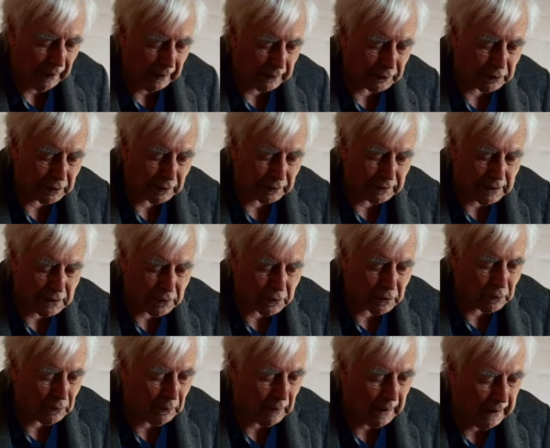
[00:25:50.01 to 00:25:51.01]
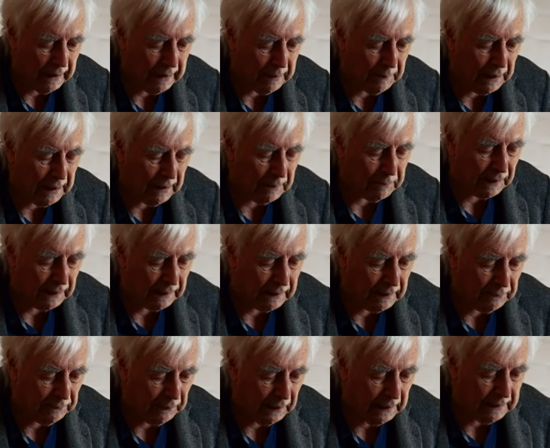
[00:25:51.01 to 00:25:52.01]
Their traditional enemy had been
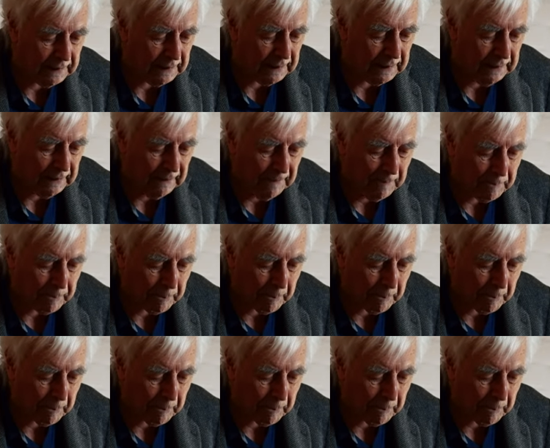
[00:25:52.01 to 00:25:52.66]
defeated.